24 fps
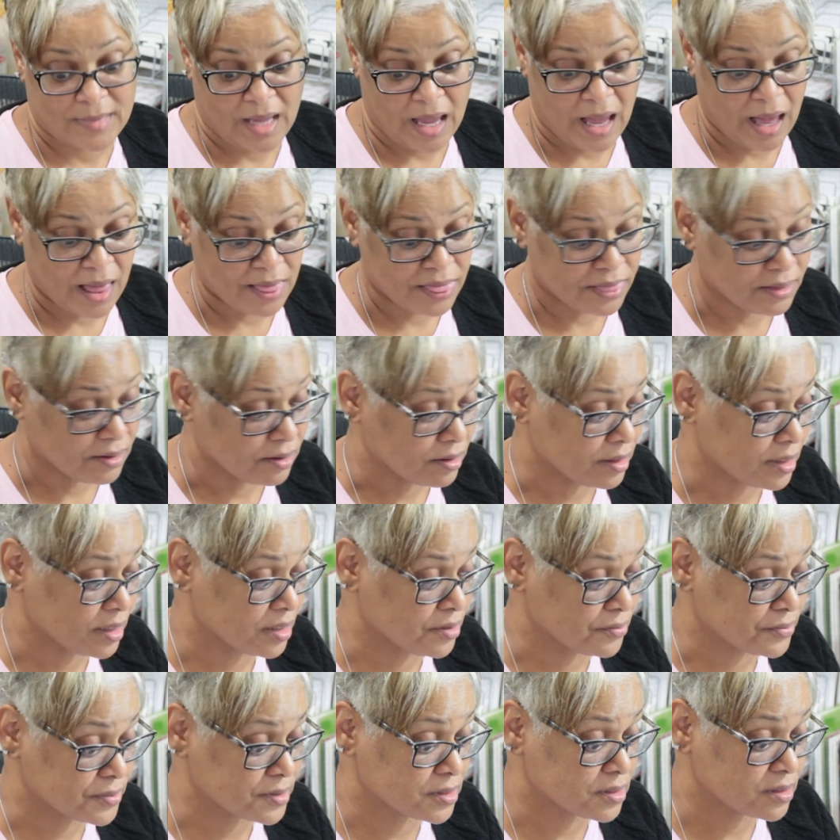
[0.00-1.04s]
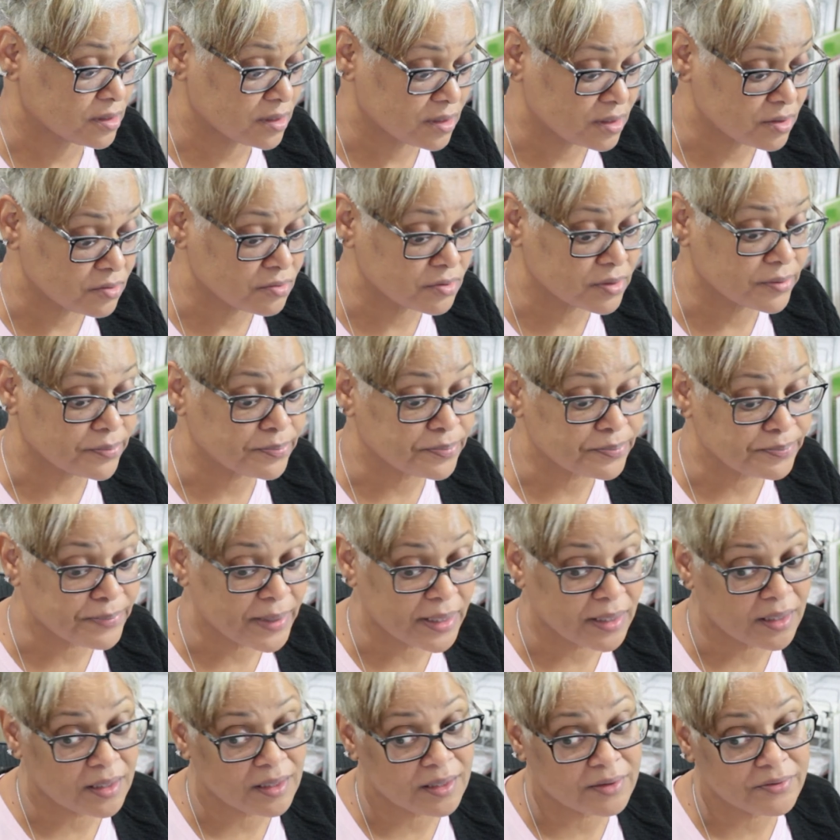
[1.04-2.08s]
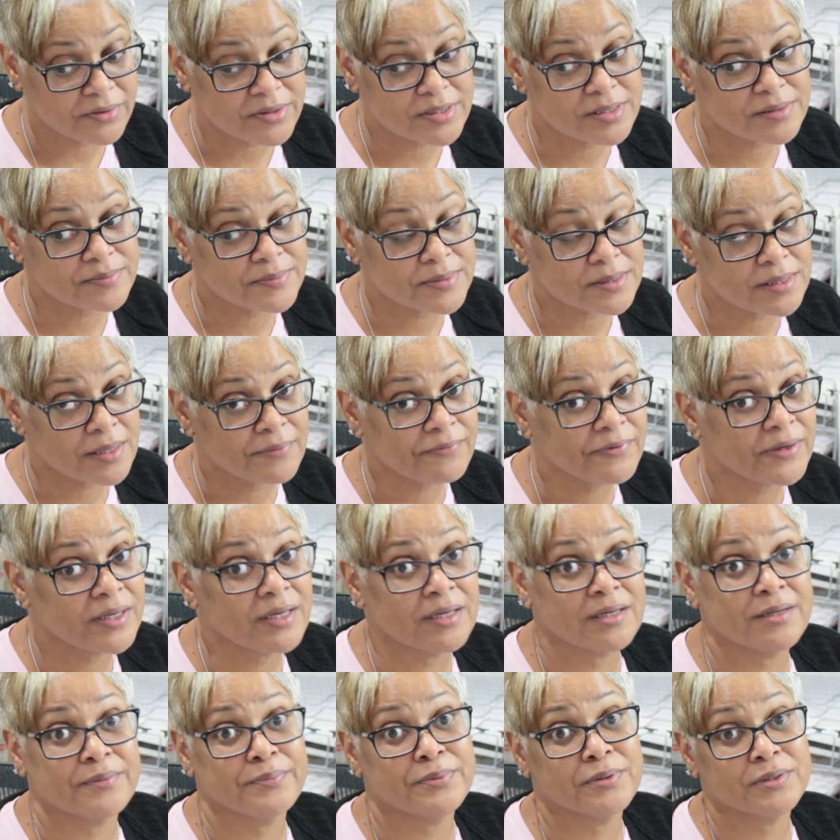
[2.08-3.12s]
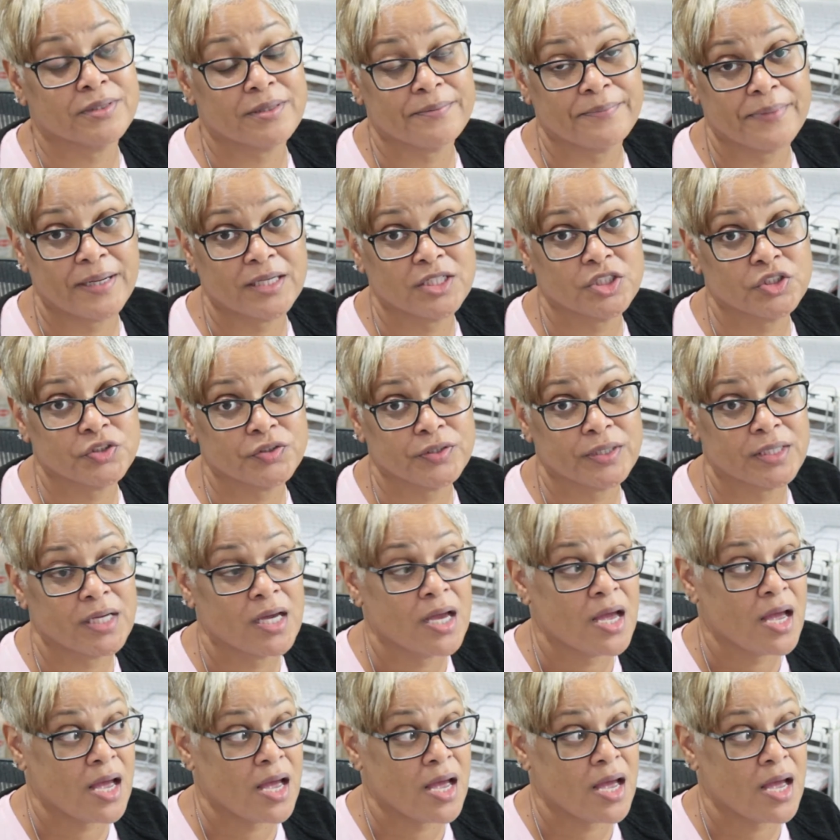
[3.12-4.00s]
I thought it was cute to make it Christmas. I'm ready to put up my tree.